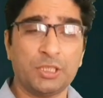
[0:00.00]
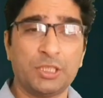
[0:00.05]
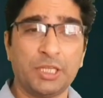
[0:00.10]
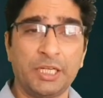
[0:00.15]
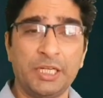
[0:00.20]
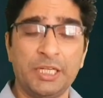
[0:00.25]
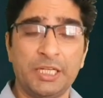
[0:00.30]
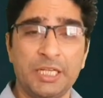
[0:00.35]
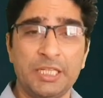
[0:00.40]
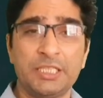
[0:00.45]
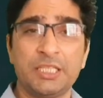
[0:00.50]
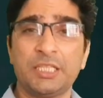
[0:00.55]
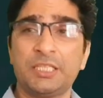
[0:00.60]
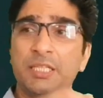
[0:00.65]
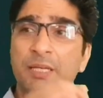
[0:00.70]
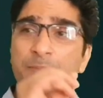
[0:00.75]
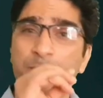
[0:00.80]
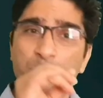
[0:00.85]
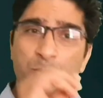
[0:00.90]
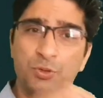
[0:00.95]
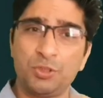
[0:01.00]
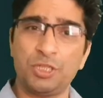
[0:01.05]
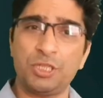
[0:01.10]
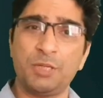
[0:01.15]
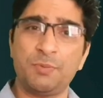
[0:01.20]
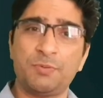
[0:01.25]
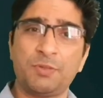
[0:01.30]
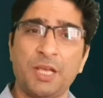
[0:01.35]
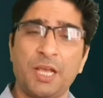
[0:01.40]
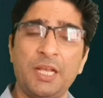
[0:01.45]
the integers have
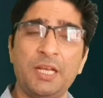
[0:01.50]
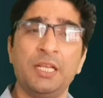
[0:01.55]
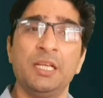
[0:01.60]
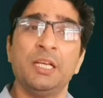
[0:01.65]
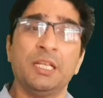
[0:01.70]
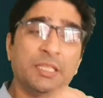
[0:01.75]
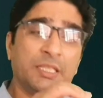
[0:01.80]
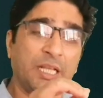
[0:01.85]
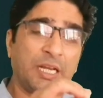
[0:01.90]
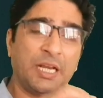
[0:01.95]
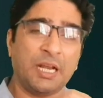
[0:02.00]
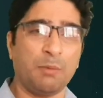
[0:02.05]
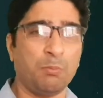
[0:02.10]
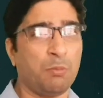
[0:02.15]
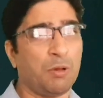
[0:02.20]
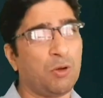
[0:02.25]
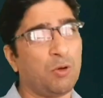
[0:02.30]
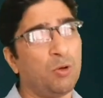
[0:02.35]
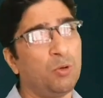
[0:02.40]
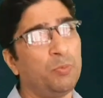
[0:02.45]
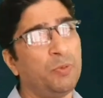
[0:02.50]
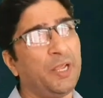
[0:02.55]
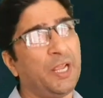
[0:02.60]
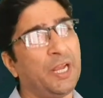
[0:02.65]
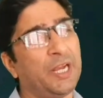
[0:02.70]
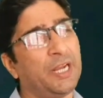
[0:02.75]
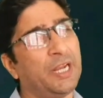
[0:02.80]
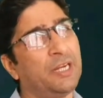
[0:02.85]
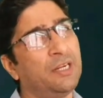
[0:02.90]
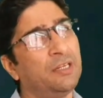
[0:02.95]
positive sign, the number will
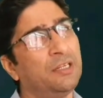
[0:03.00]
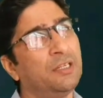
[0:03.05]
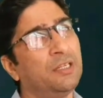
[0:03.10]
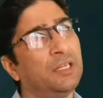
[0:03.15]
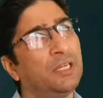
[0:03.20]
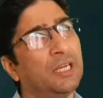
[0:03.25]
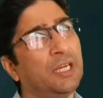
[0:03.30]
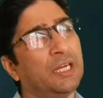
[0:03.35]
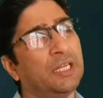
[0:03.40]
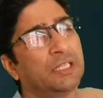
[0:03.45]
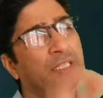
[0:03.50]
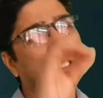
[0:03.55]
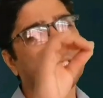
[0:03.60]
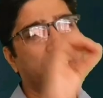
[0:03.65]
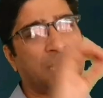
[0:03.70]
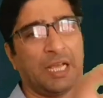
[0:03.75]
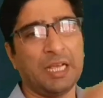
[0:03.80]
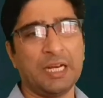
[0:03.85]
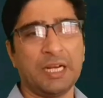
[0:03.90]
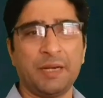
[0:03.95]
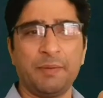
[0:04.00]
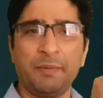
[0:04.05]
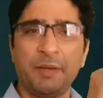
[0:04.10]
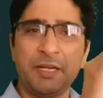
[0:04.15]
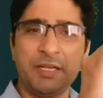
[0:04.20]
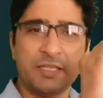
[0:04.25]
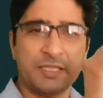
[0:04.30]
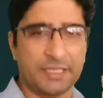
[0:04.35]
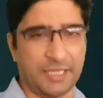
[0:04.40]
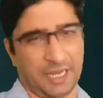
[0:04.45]
be added and the sign
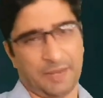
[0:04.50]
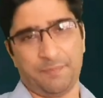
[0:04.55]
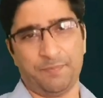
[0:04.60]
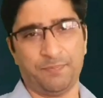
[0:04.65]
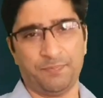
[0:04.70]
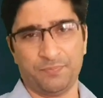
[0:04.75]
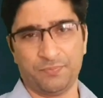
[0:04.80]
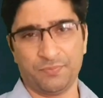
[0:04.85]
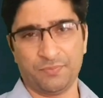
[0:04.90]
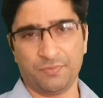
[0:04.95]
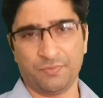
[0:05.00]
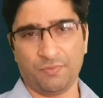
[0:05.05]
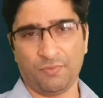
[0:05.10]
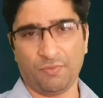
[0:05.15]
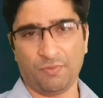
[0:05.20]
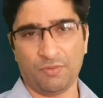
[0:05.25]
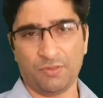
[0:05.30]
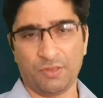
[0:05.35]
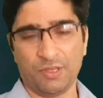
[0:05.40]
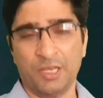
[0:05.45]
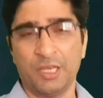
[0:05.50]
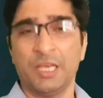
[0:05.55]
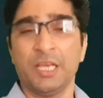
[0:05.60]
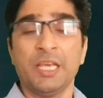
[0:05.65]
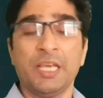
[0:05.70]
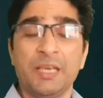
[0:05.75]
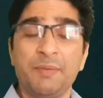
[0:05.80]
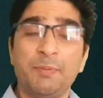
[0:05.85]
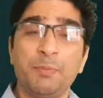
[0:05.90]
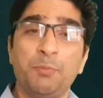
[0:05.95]
remains same.
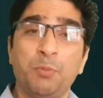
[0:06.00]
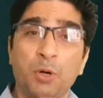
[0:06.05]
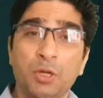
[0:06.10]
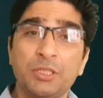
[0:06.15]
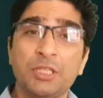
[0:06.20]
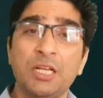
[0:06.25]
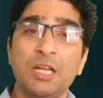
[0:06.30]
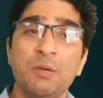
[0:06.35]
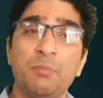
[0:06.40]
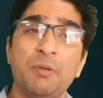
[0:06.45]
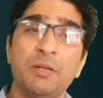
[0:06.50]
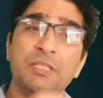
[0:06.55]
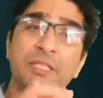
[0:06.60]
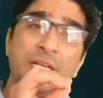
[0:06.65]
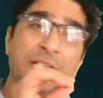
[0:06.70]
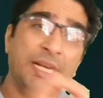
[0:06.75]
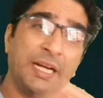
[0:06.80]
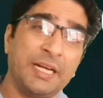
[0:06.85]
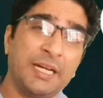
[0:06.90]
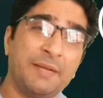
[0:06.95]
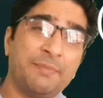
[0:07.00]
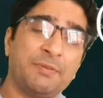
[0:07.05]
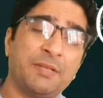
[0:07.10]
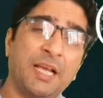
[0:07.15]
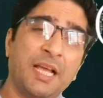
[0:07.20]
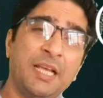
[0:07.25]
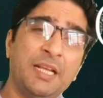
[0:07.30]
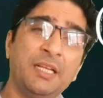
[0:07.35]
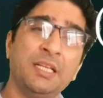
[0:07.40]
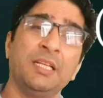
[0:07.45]
If both the numbers have negative
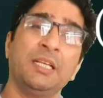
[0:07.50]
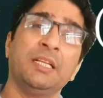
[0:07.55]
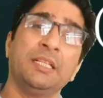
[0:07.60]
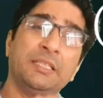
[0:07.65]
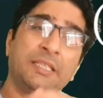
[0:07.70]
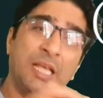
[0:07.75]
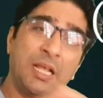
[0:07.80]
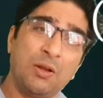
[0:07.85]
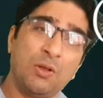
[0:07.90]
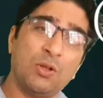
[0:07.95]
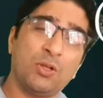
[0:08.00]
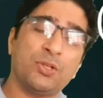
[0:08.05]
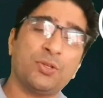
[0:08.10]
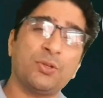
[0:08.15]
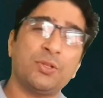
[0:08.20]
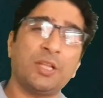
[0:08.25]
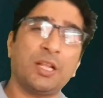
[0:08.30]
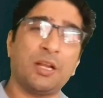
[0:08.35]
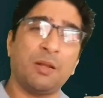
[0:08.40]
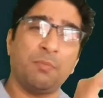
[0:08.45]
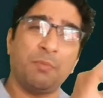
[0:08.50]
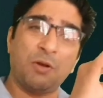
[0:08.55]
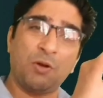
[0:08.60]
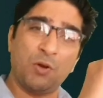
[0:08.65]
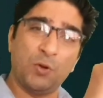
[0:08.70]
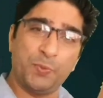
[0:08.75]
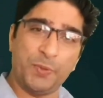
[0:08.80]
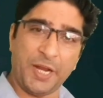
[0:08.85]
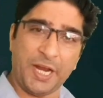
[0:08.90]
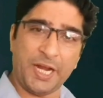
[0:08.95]
sign, then also the number
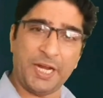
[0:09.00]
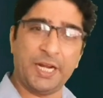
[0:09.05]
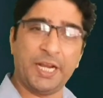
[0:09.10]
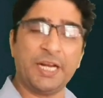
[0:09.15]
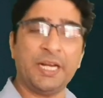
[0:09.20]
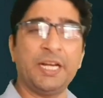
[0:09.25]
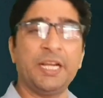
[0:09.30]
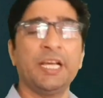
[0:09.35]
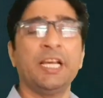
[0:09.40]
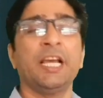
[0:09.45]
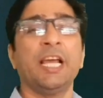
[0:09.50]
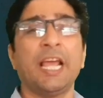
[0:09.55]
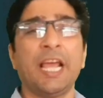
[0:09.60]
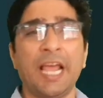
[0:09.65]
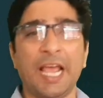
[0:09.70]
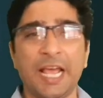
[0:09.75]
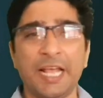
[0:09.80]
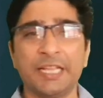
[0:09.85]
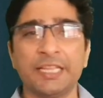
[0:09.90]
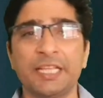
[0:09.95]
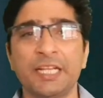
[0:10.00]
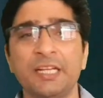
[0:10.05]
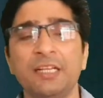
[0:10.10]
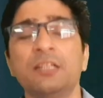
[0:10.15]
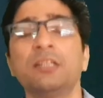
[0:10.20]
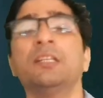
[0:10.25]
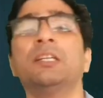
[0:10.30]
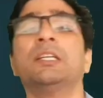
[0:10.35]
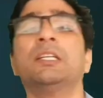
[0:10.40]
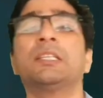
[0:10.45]
will be added and
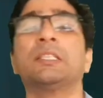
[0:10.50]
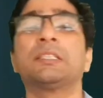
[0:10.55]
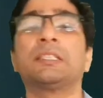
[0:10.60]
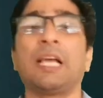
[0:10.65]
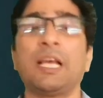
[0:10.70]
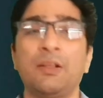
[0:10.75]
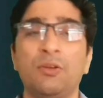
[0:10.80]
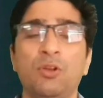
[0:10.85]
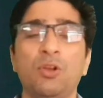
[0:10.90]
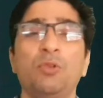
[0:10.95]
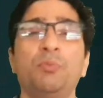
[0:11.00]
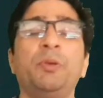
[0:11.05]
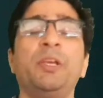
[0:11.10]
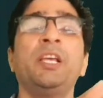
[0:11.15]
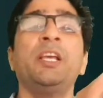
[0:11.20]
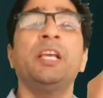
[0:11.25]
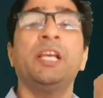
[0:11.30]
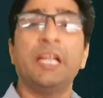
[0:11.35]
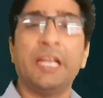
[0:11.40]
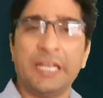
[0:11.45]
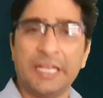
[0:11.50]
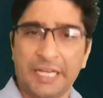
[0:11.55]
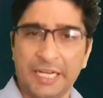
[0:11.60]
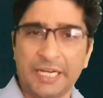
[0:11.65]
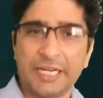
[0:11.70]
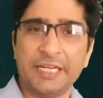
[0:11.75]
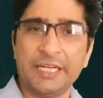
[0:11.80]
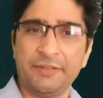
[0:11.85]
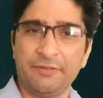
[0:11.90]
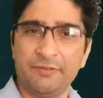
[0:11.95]
then sign will be
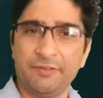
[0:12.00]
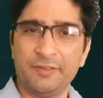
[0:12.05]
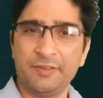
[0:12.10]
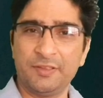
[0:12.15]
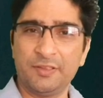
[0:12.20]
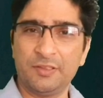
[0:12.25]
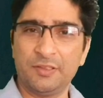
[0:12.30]
negative.